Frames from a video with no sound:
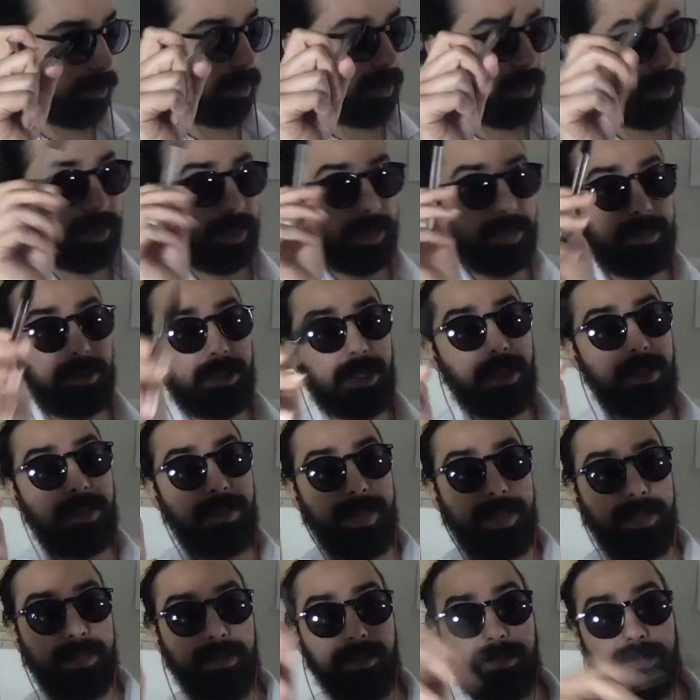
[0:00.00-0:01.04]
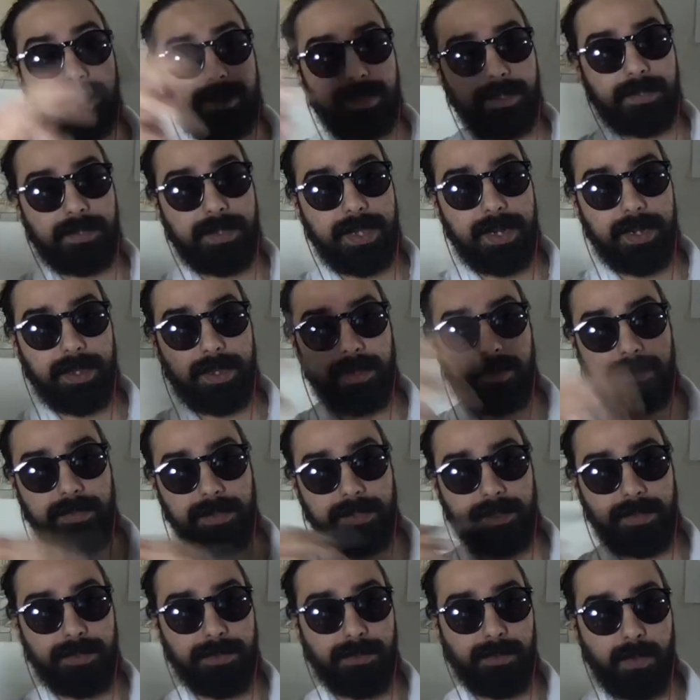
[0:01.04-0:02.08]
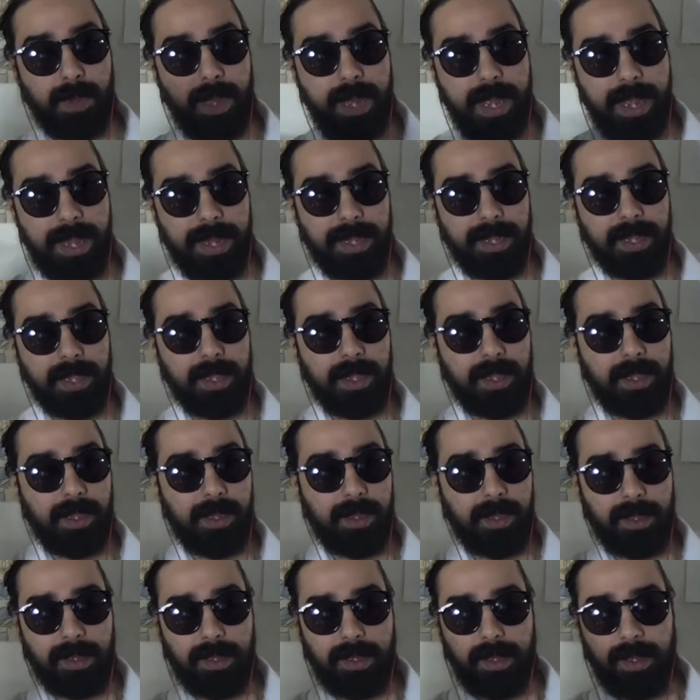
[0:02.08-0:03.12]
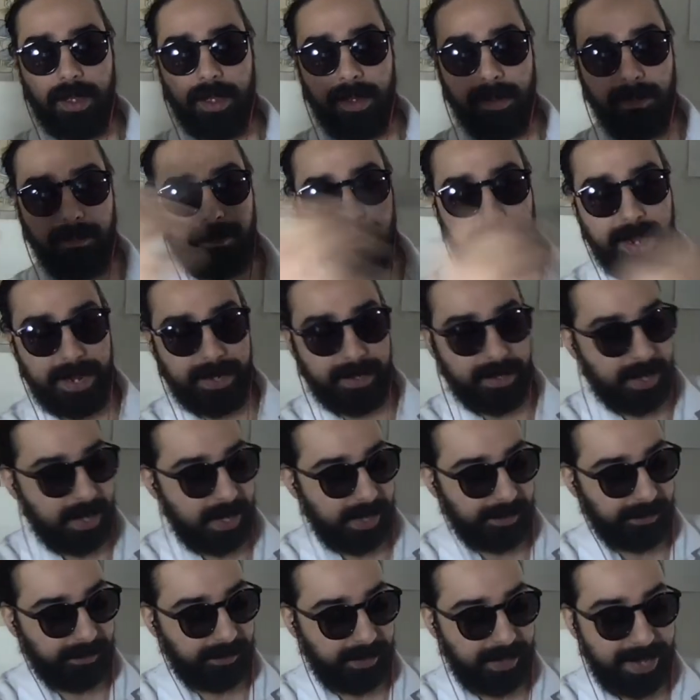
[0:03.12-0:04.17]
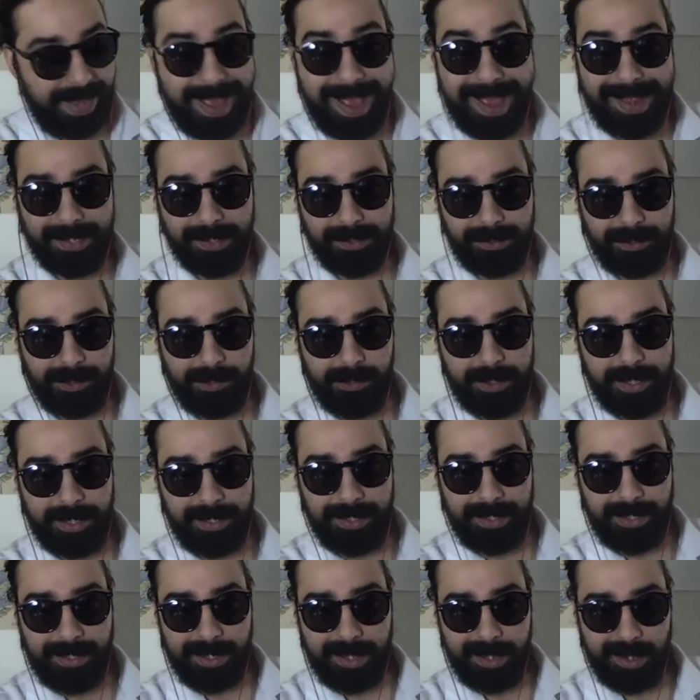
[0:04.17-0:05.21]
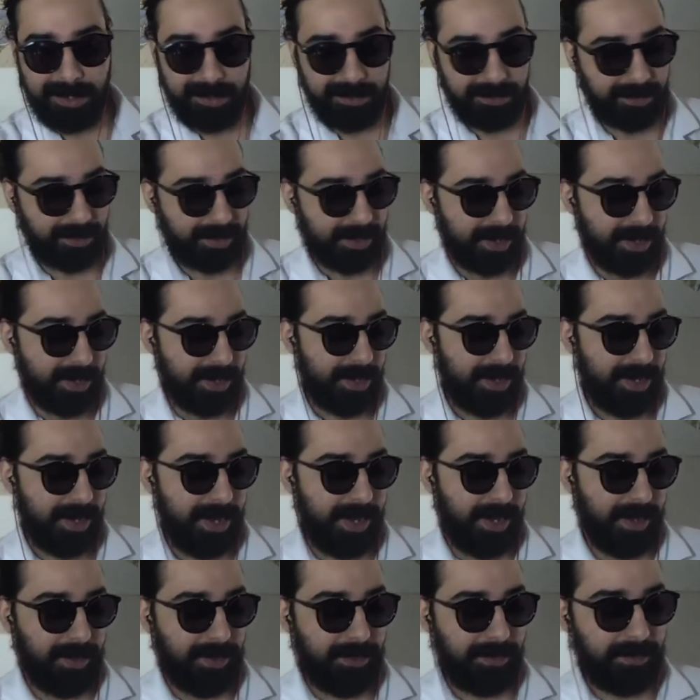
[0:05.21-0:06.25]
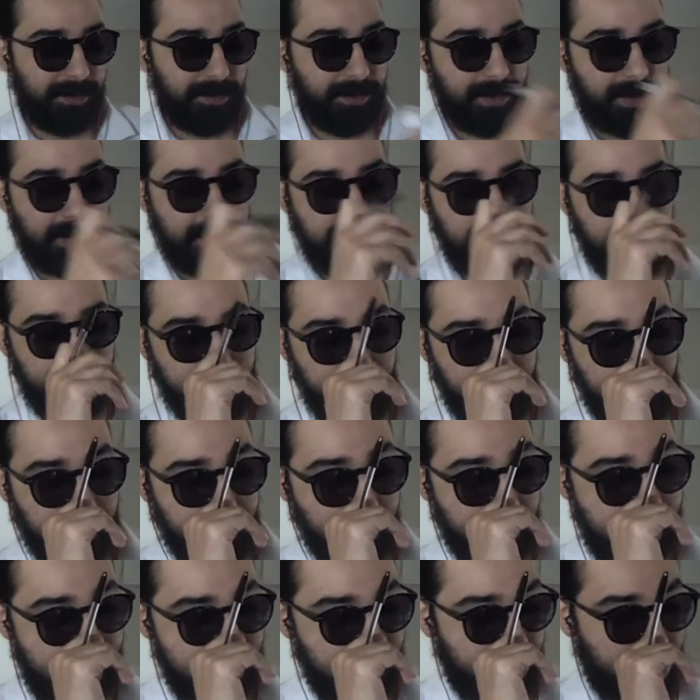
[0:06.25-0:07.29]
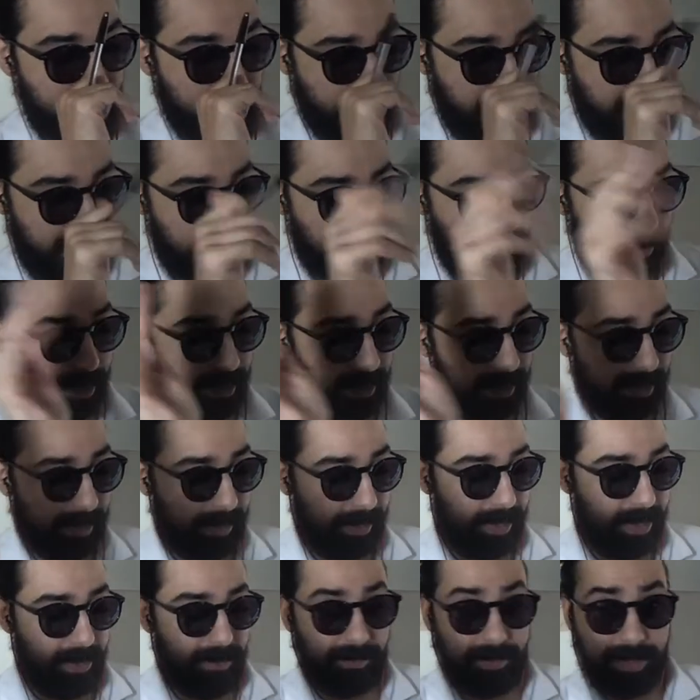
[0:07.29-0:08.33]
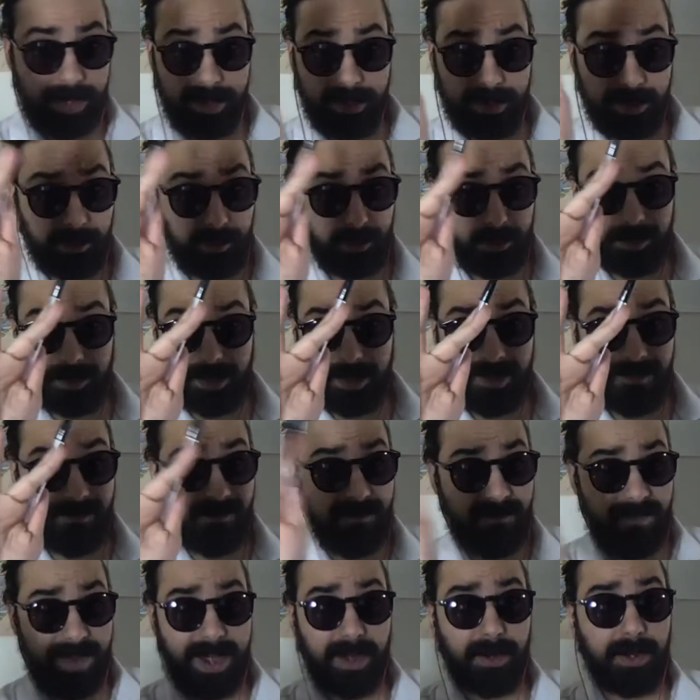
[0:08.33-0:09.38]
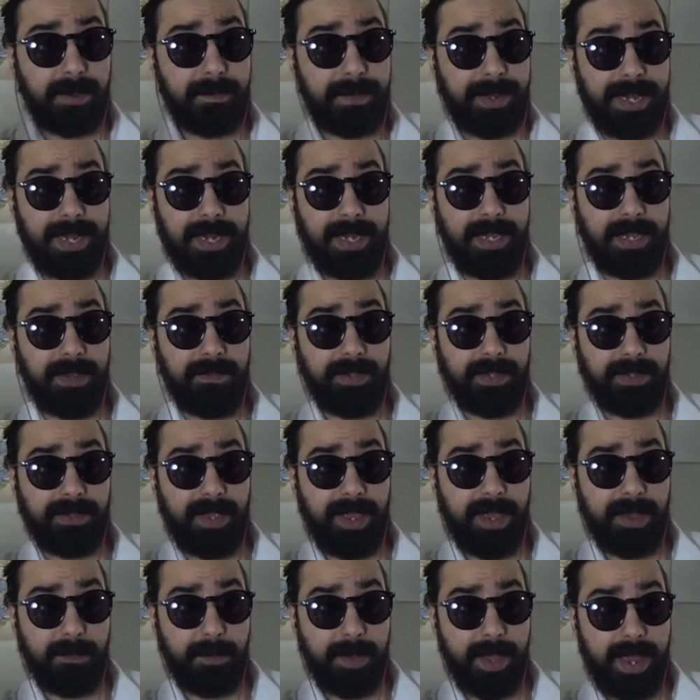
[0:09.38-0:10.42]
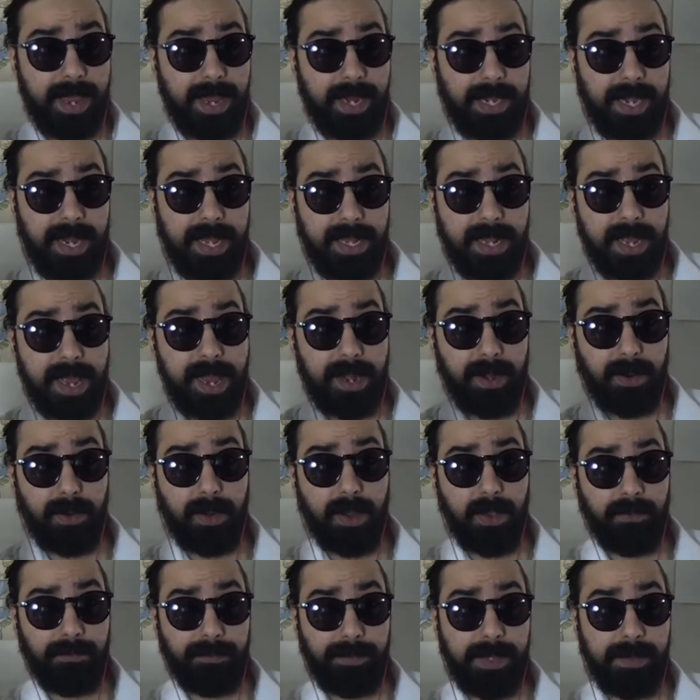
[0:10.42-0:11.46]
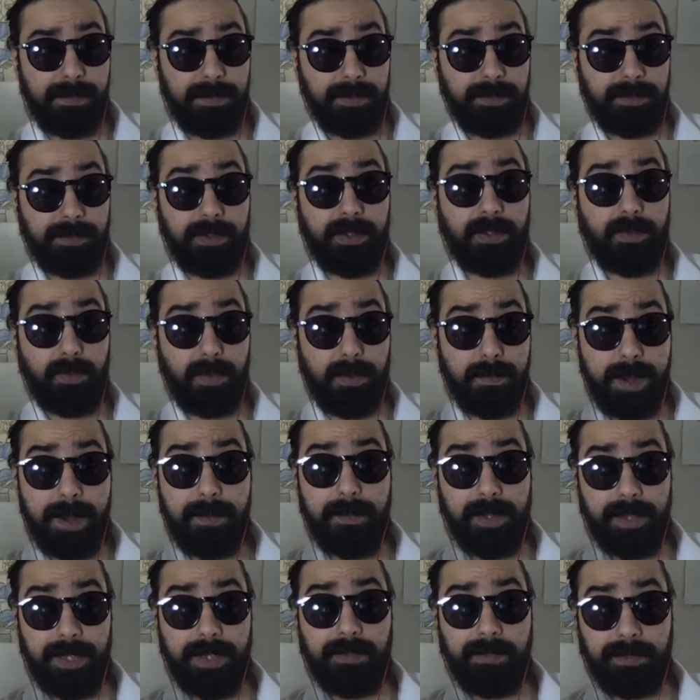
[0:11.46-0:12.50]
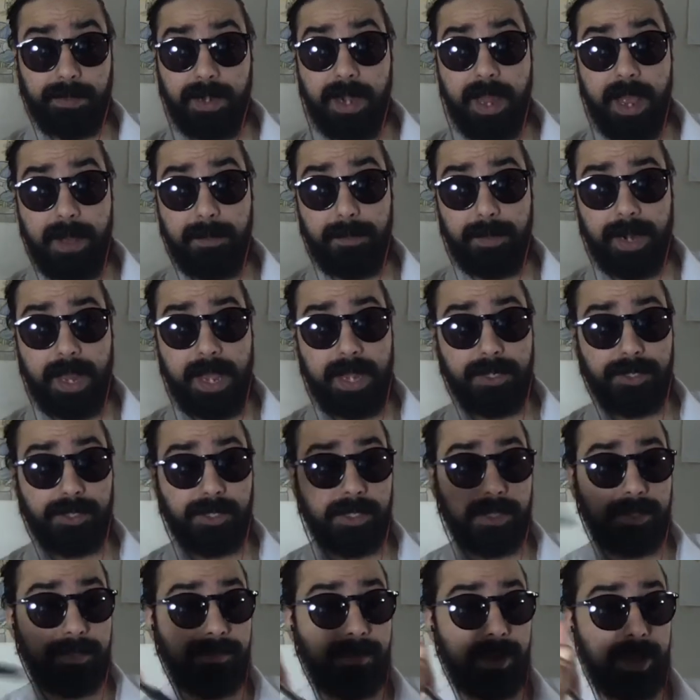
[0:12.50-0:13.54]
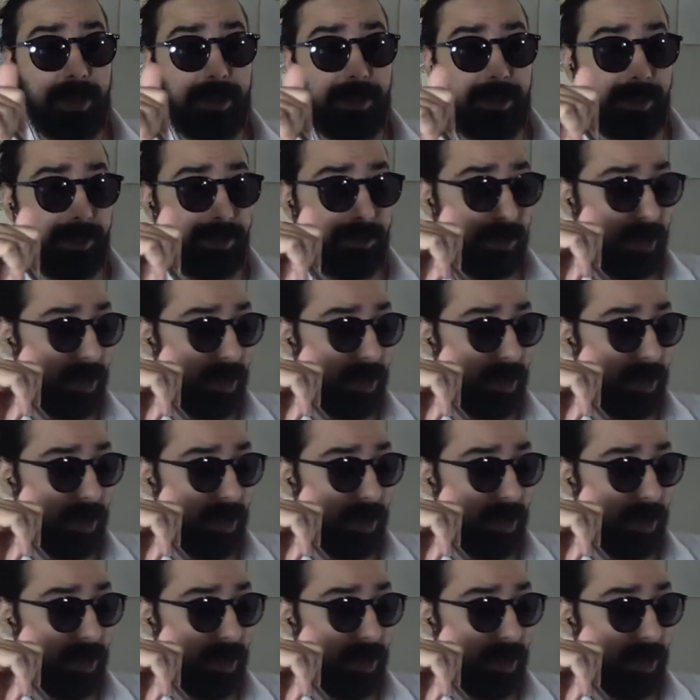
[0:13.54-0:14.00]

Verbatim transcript: Here's another thing. This this kind of goes into why uh, Biden has the attitude that he does is uh, the last coherent thing he said. And this was the very beginning of his campaign. I, I don't know if people still remember this or not, but I sure as fuck do.